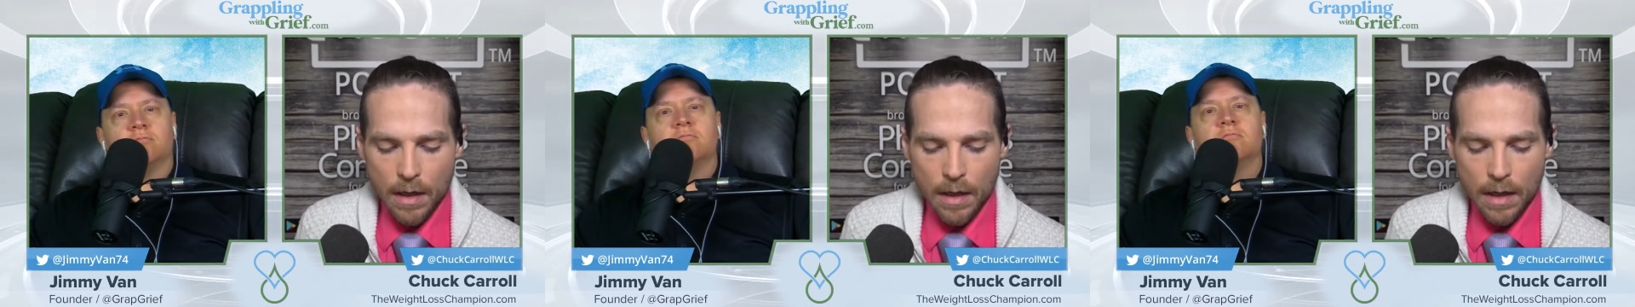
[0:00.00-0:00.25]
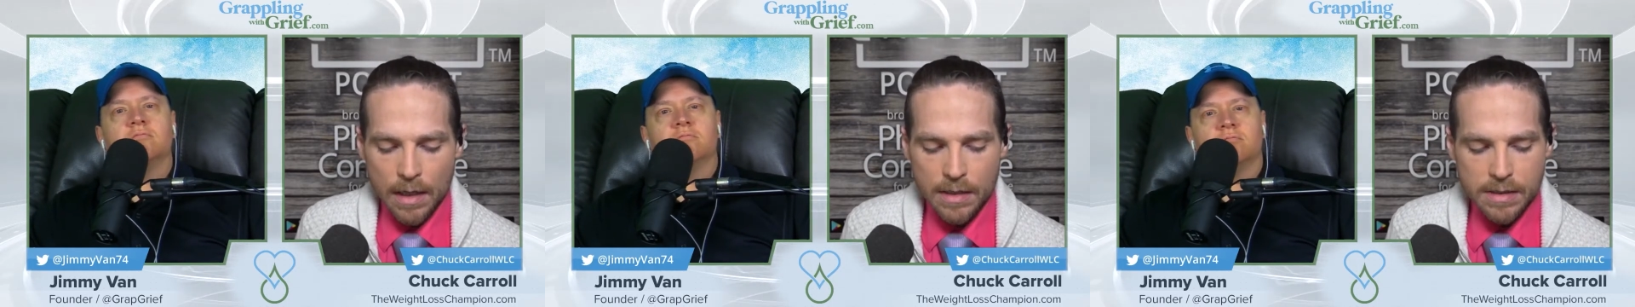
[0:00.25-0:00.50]

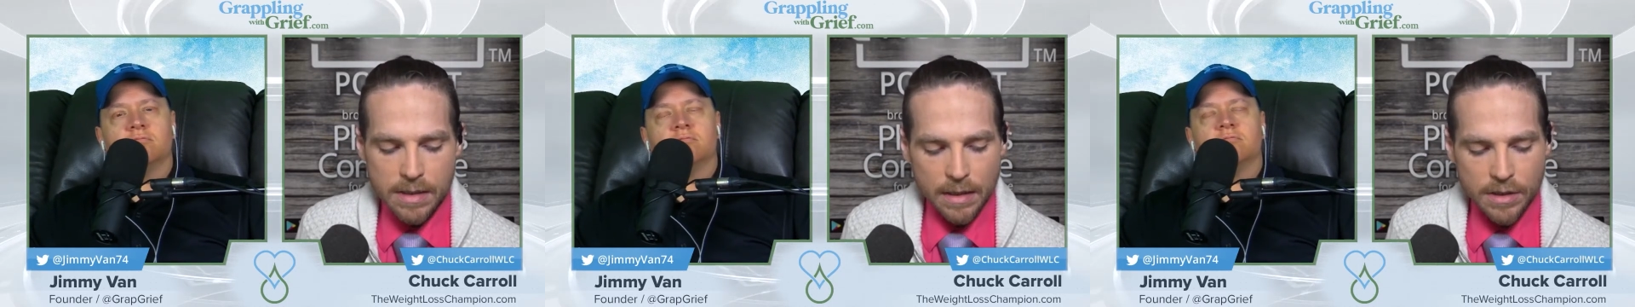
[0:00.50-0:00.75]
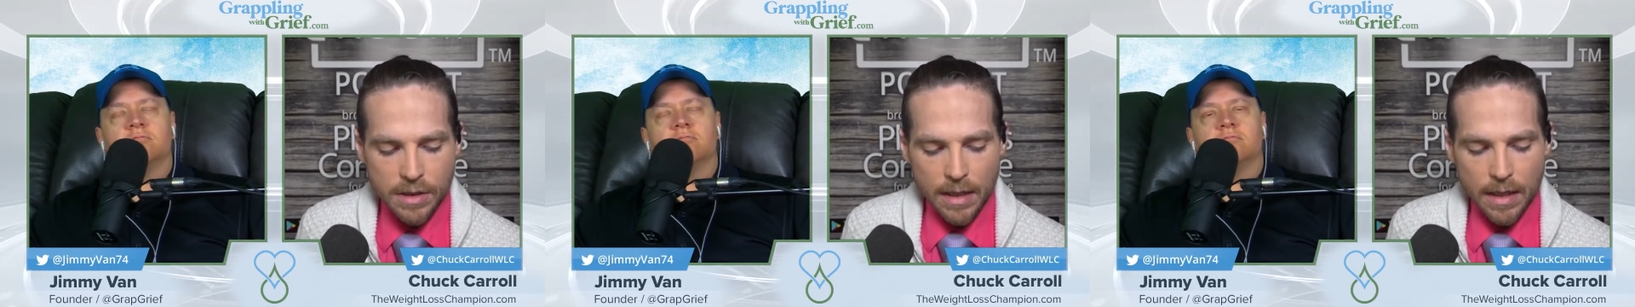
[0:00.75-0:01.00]
Speaker 1: he's like,
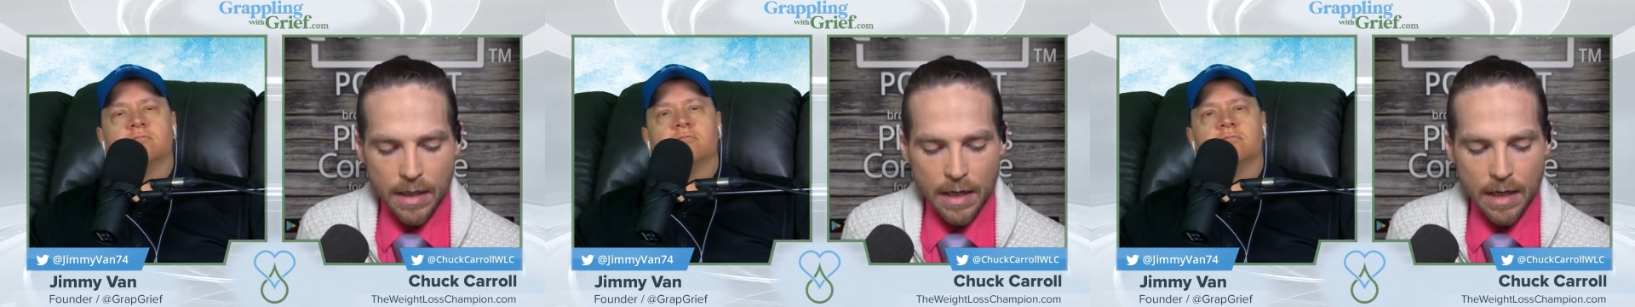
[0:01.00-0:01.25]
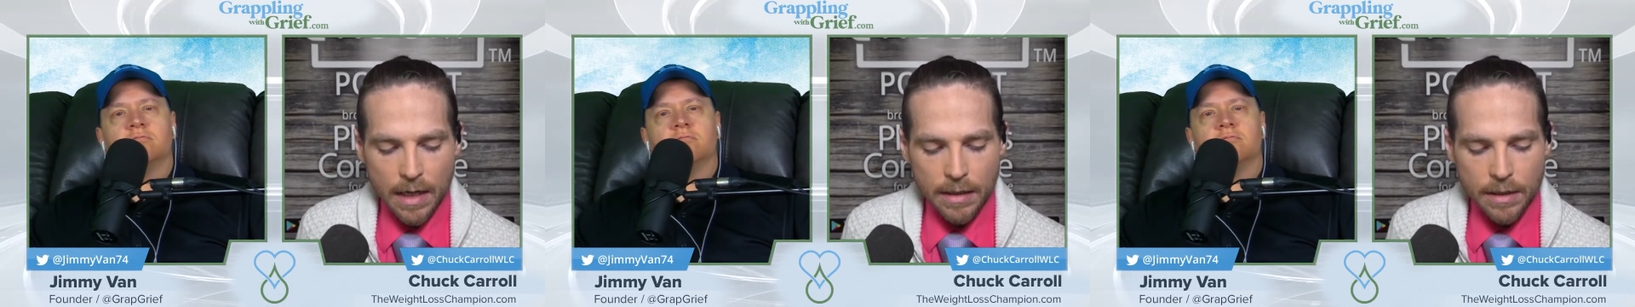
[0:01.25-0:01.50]
Chuck,
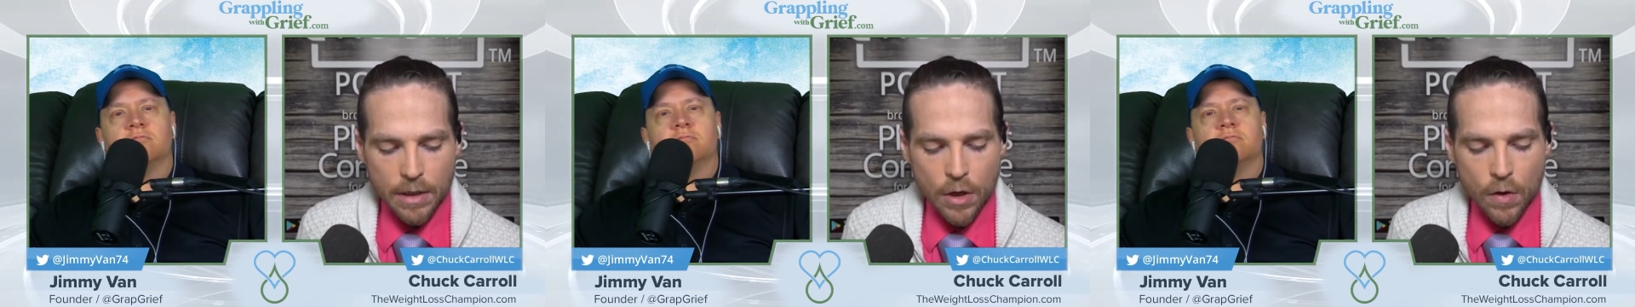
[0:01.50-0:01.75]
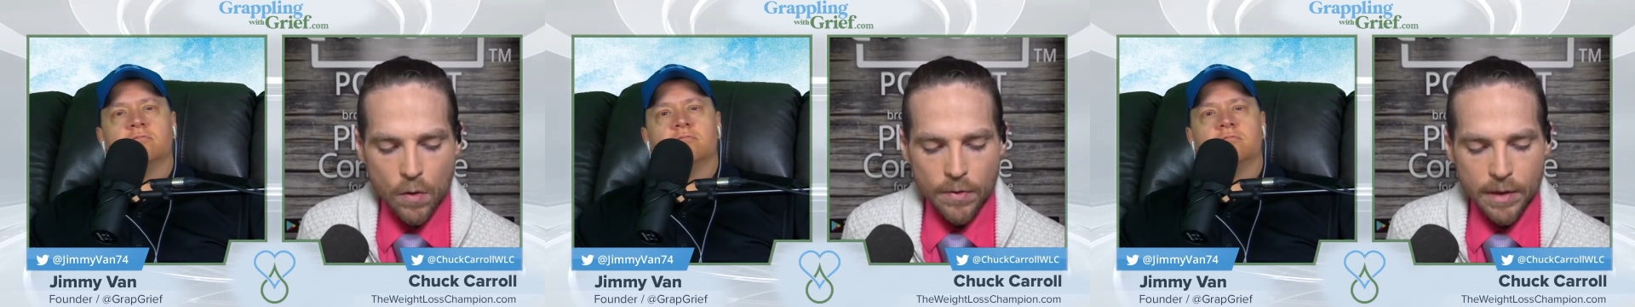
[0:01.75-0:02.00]
I know that